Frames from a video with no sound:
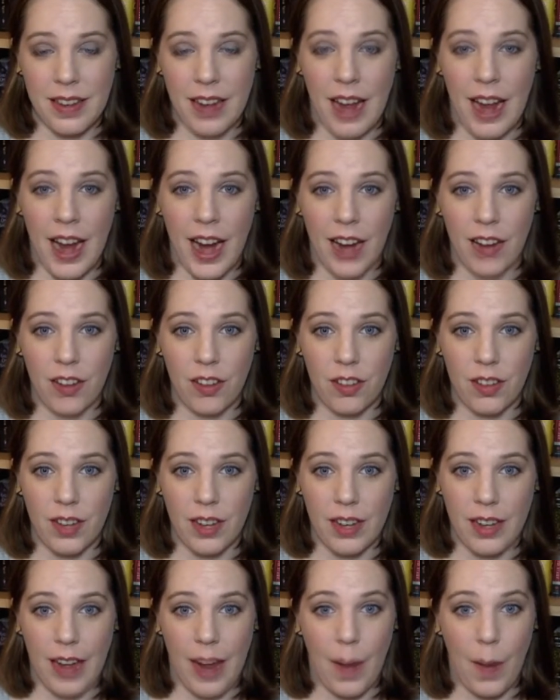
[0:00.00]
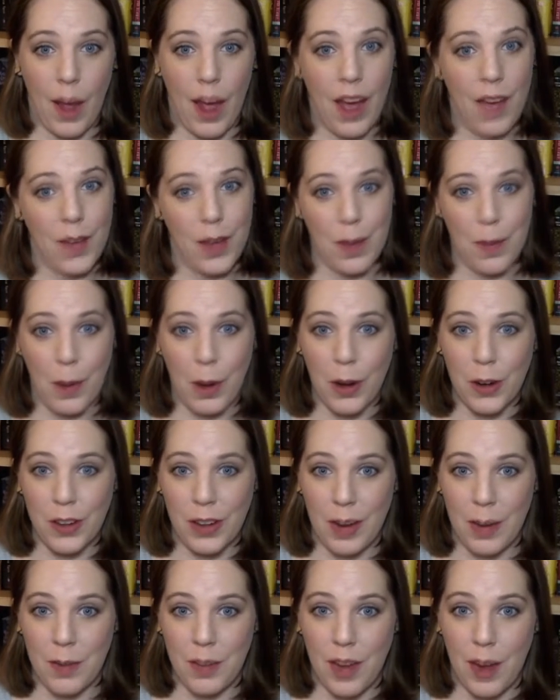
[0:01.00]
I actually now have a
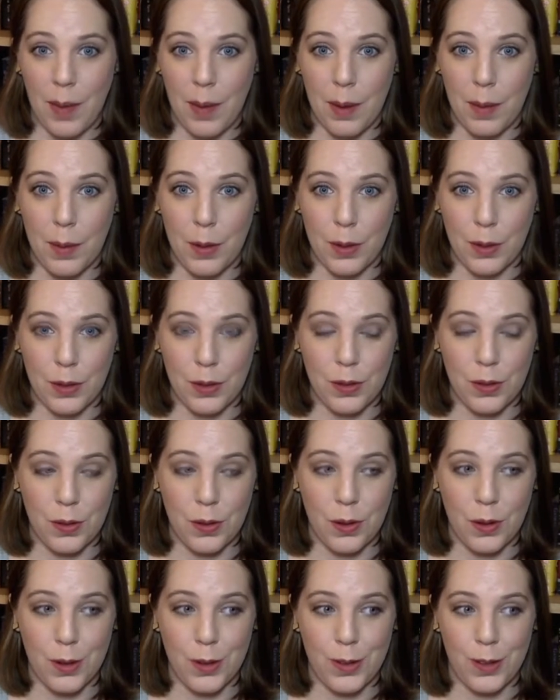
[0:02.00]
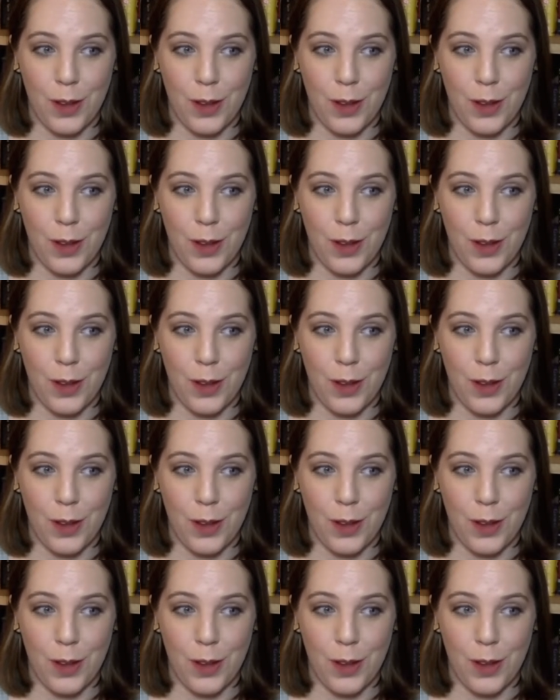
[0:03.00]
part-time job at a bookstore.